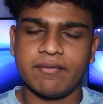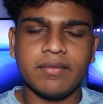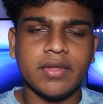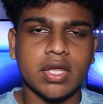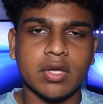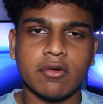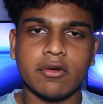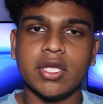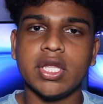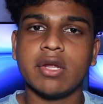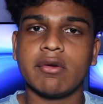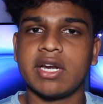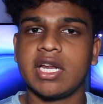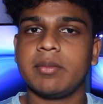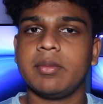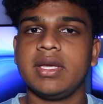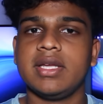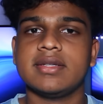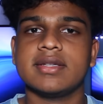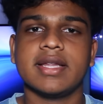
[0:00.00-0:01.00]
You know what I
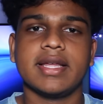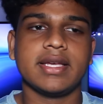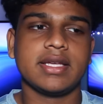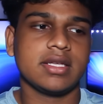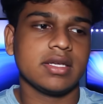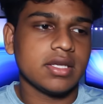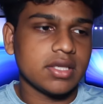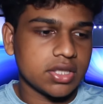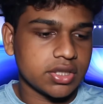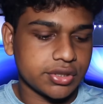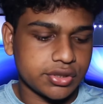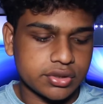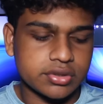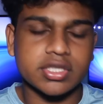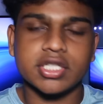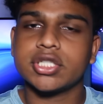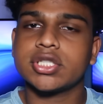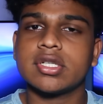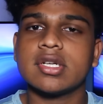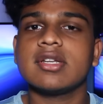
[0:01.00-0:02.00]
mean? Like,
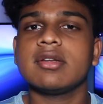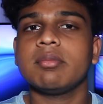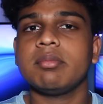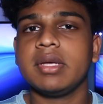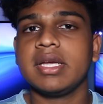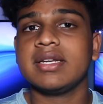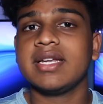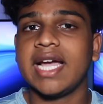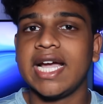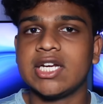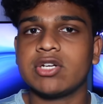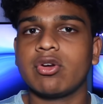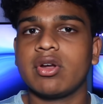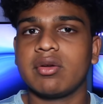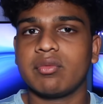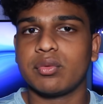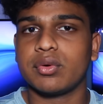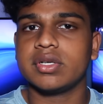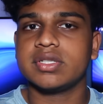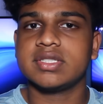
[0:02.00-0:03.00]
there shouldn't be an Android
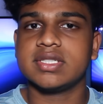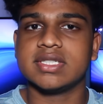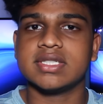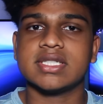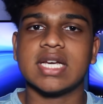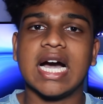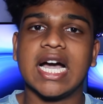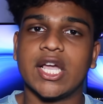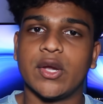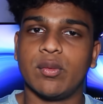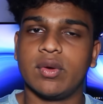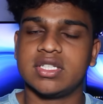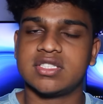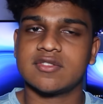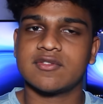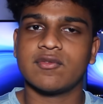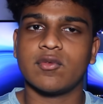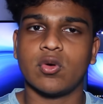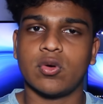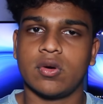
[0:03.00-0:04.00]
versus iOS
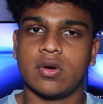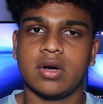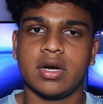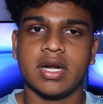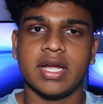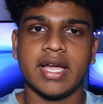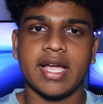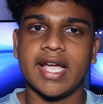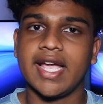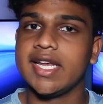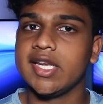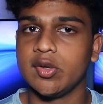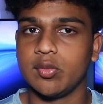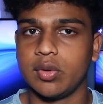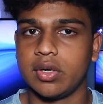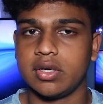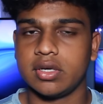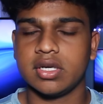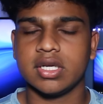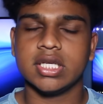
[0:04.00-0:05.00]
4
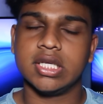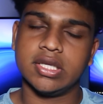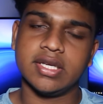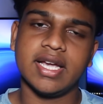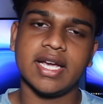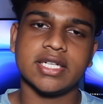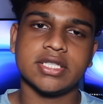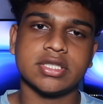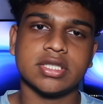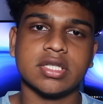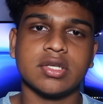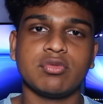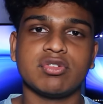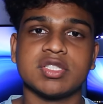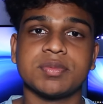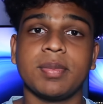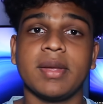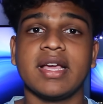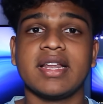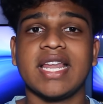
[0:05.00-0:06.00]
anywhere. You guys should
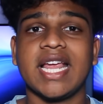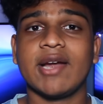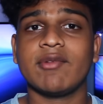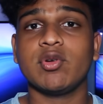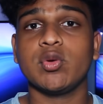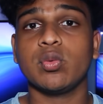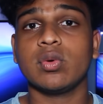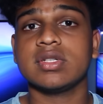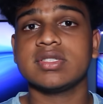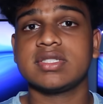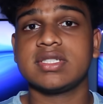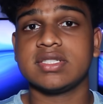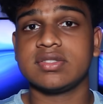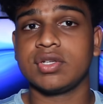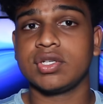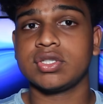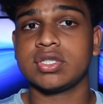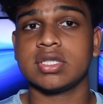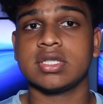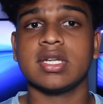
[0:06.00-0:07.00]
respect everyone's
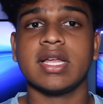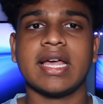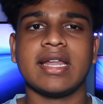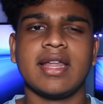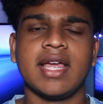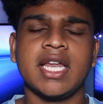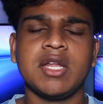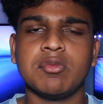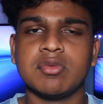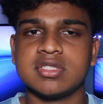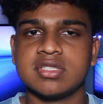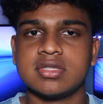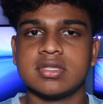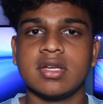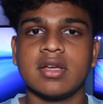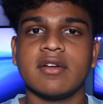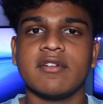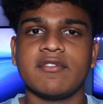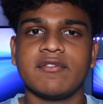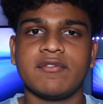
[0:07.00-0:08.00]
decision and anyone's
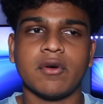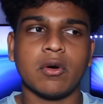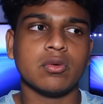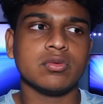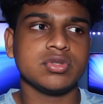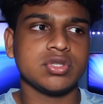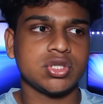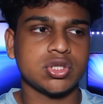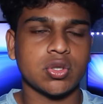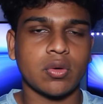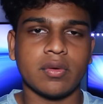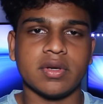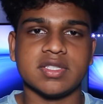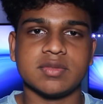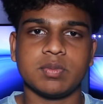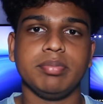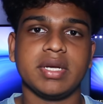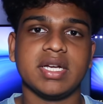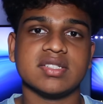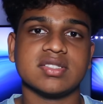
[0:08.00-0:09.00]
phone choice,
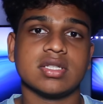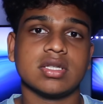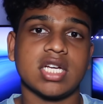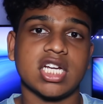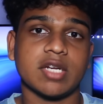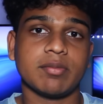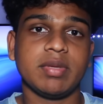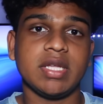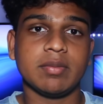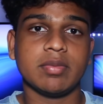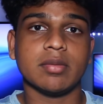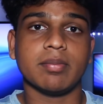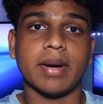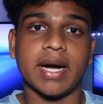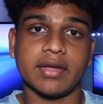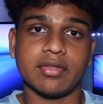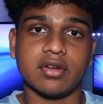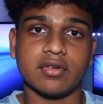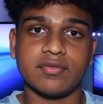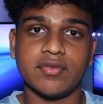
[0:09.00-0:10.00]
because a lot of people
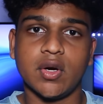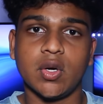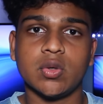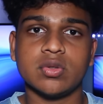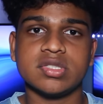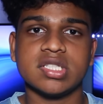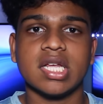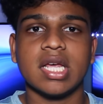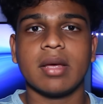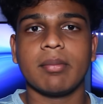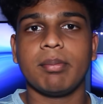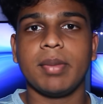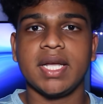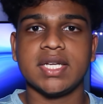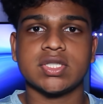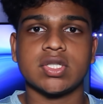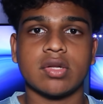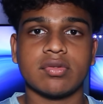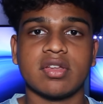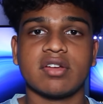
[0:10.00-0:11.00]
buy their phones
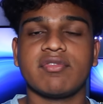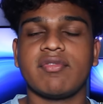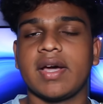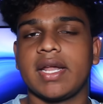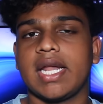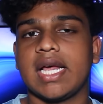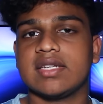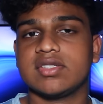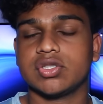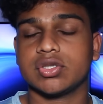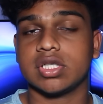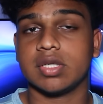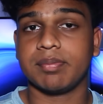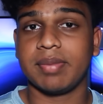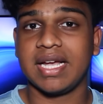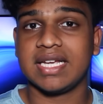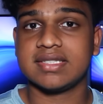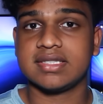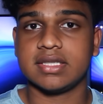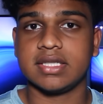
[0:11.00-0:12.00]
based on their financial
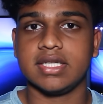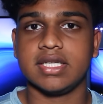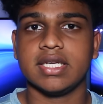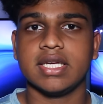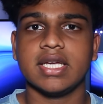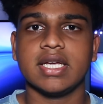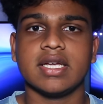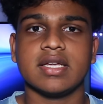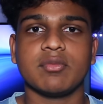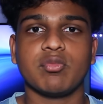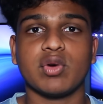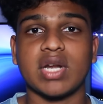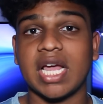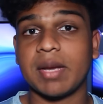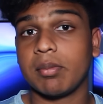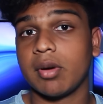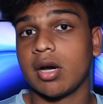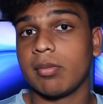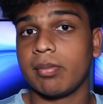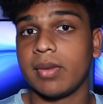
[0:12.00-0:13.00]
capacity. When I
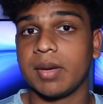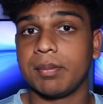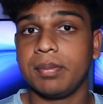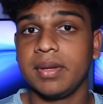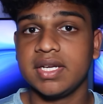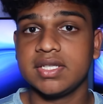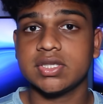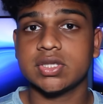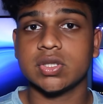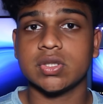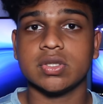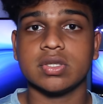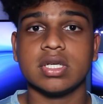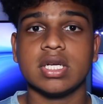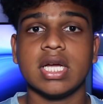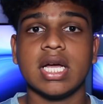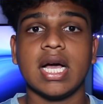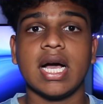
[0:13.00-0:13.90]
bought my Pixel,